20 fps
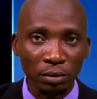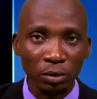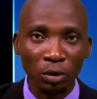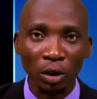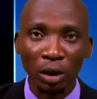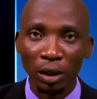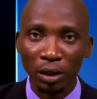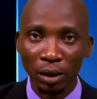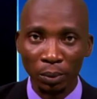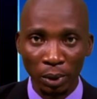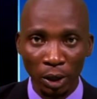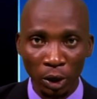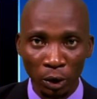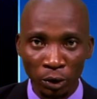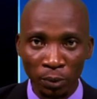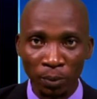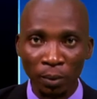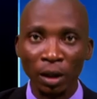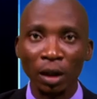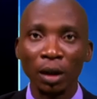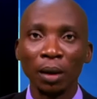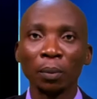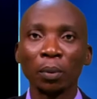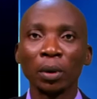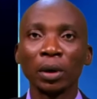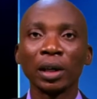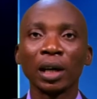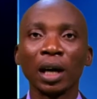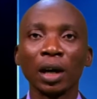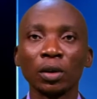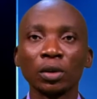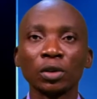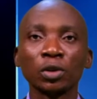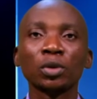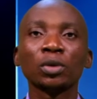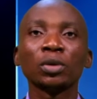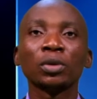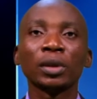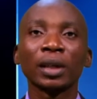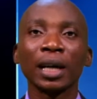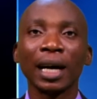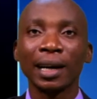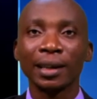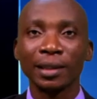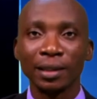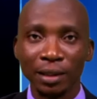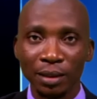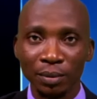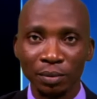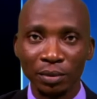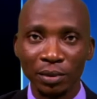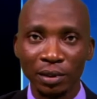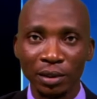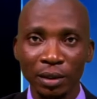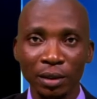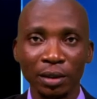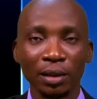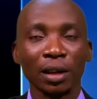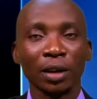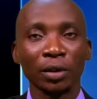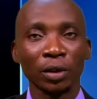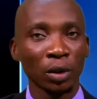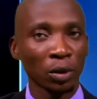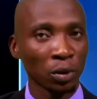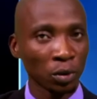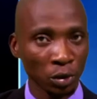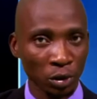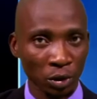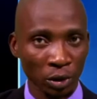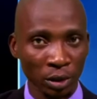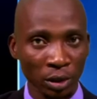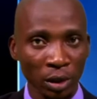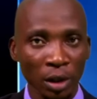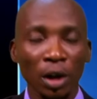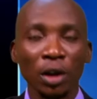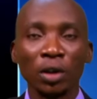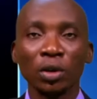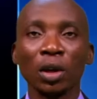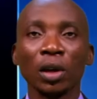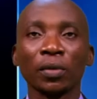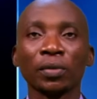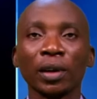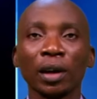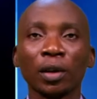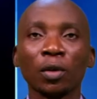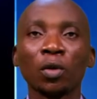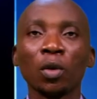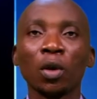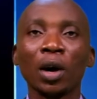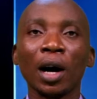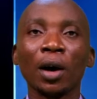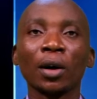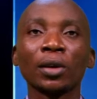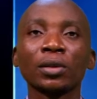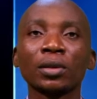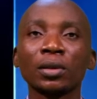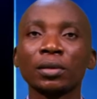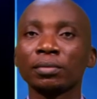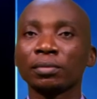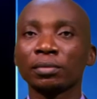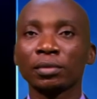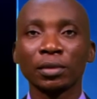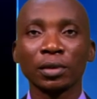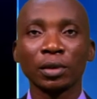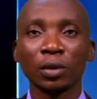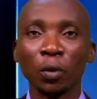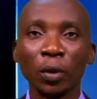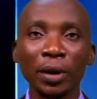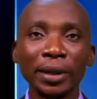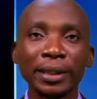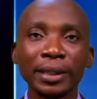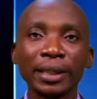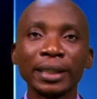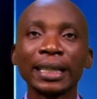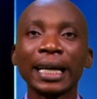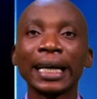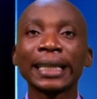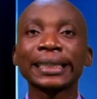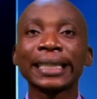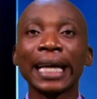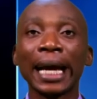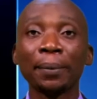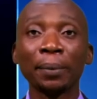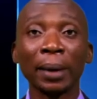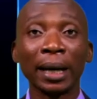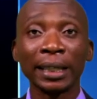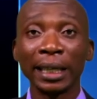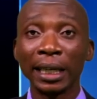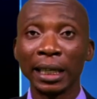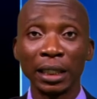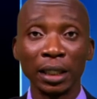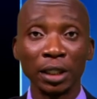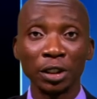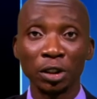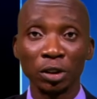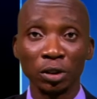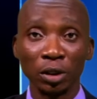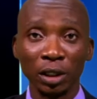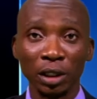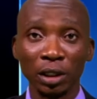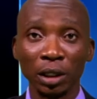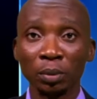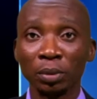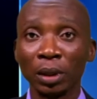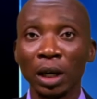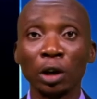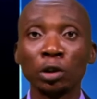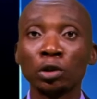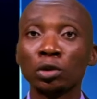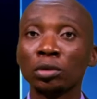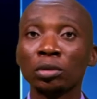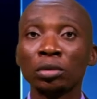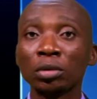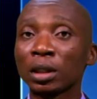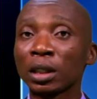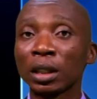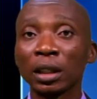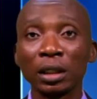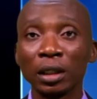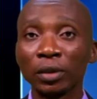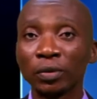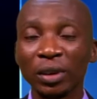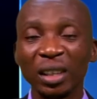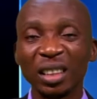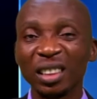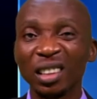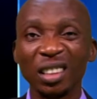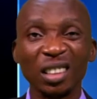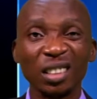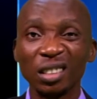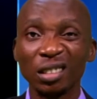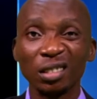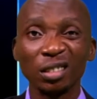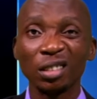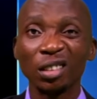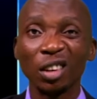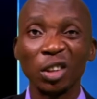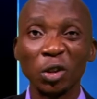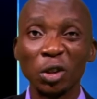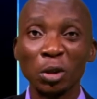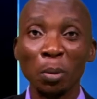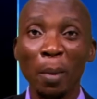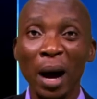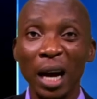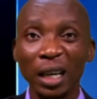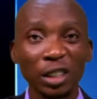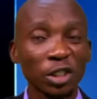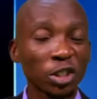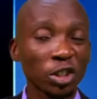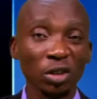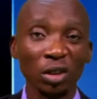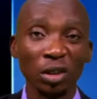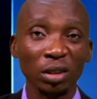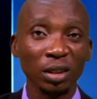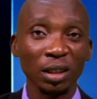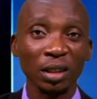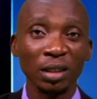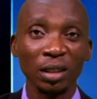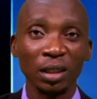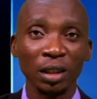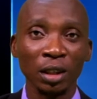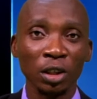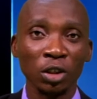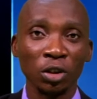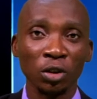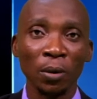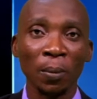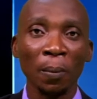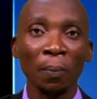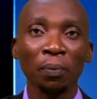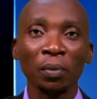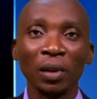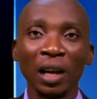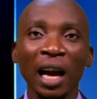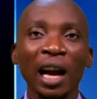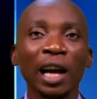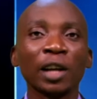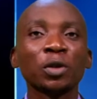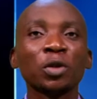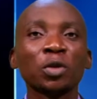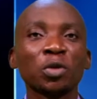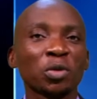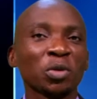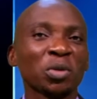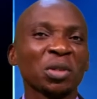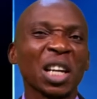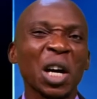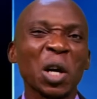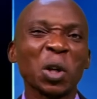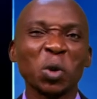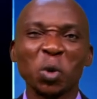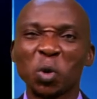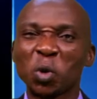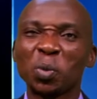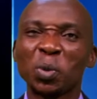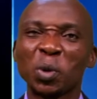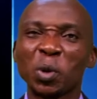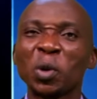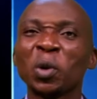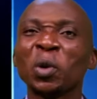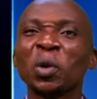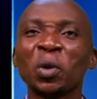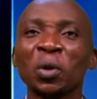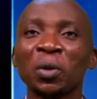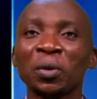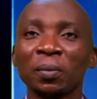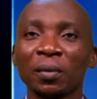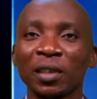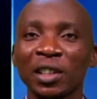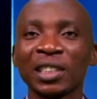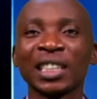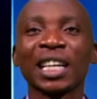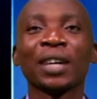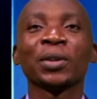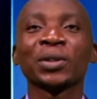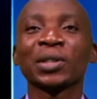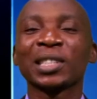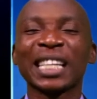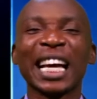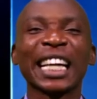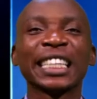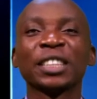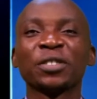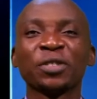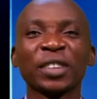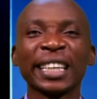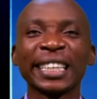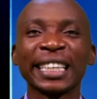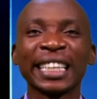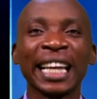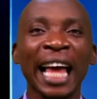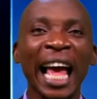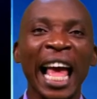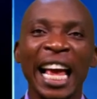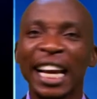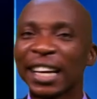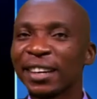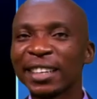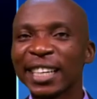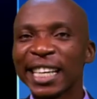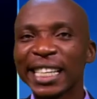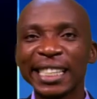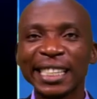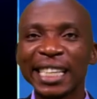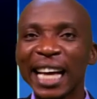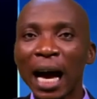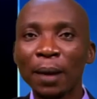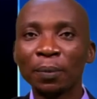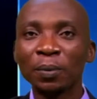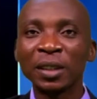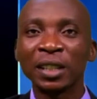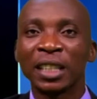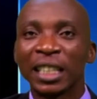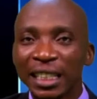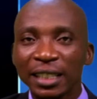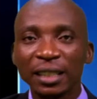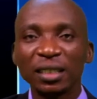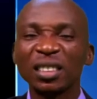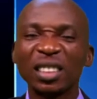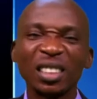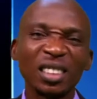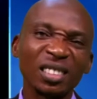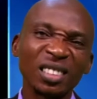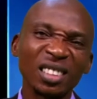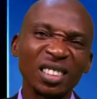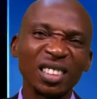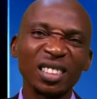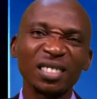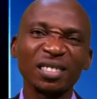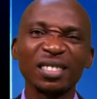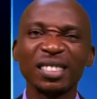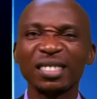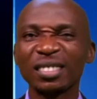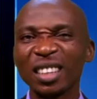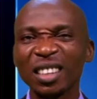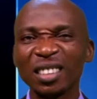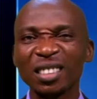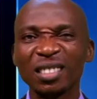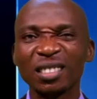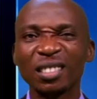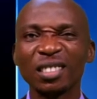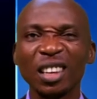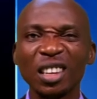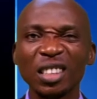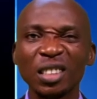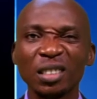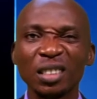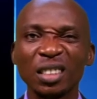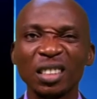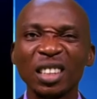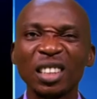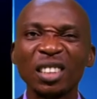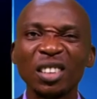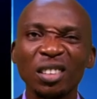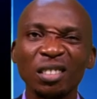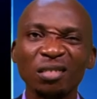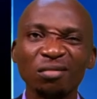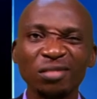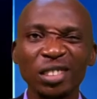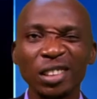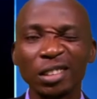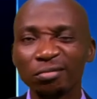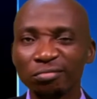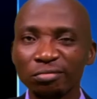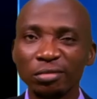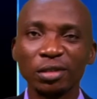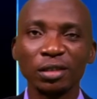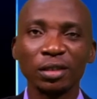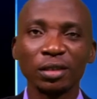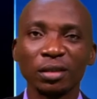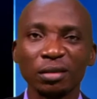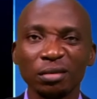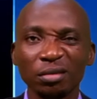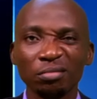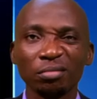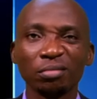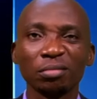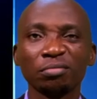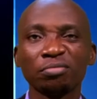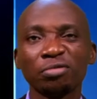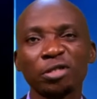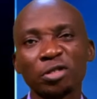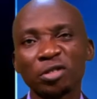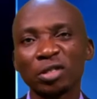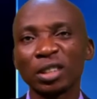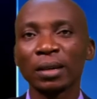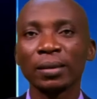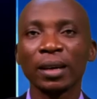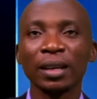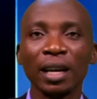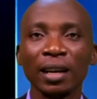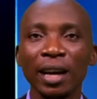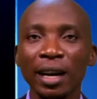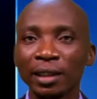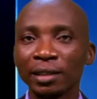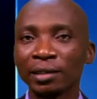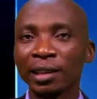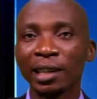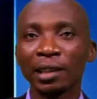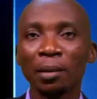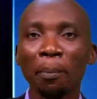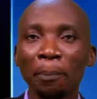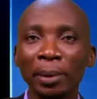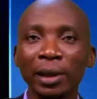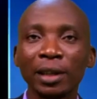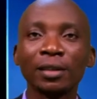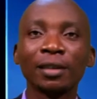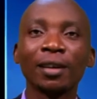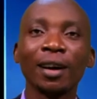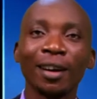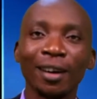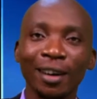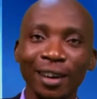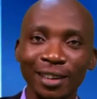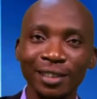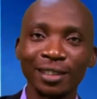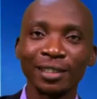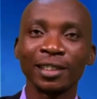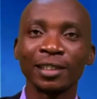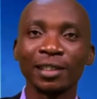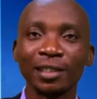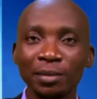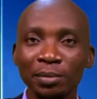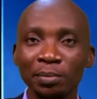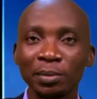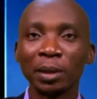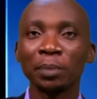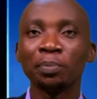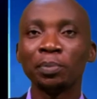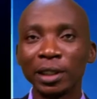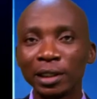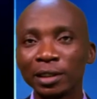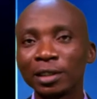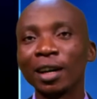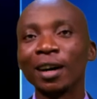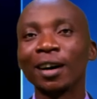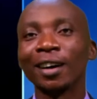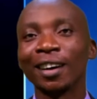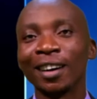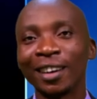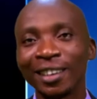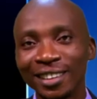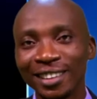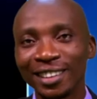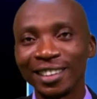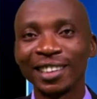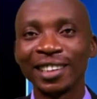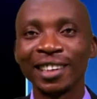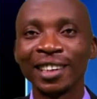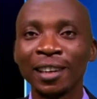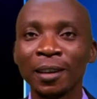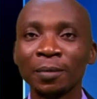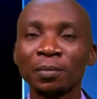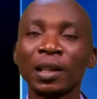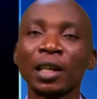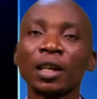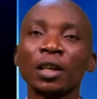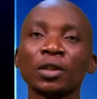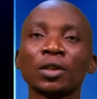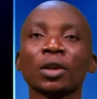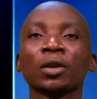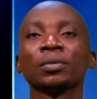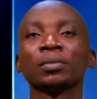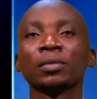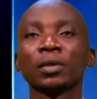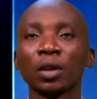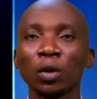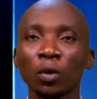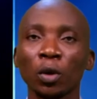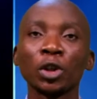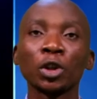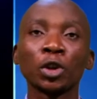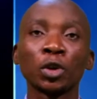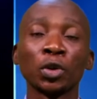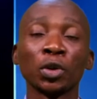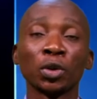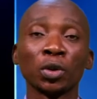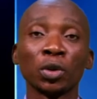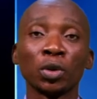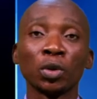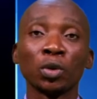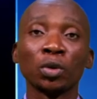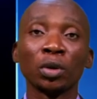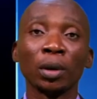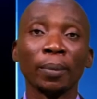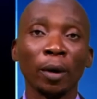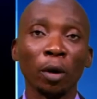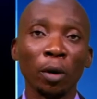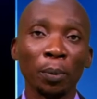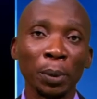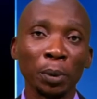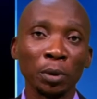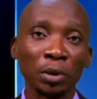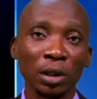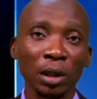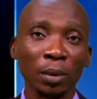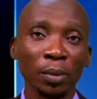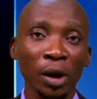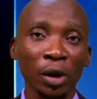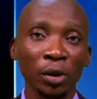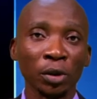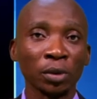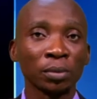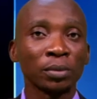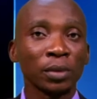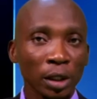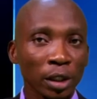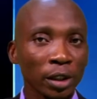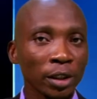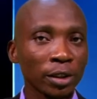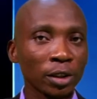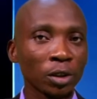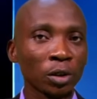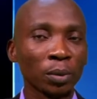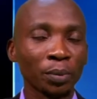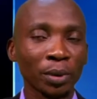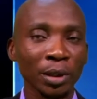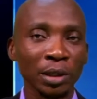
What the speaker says: Talking about you. But now you reacting is now your own choice. So if they go out wasting their time and energy talking about you, saying different things, all those malicious things against you, and you now stoop so low, you now want to start defending like, no, it's not, but no. Just ignore, Prove to them that you are the big God, the big Don. So what you choose to do about what people say about you is your own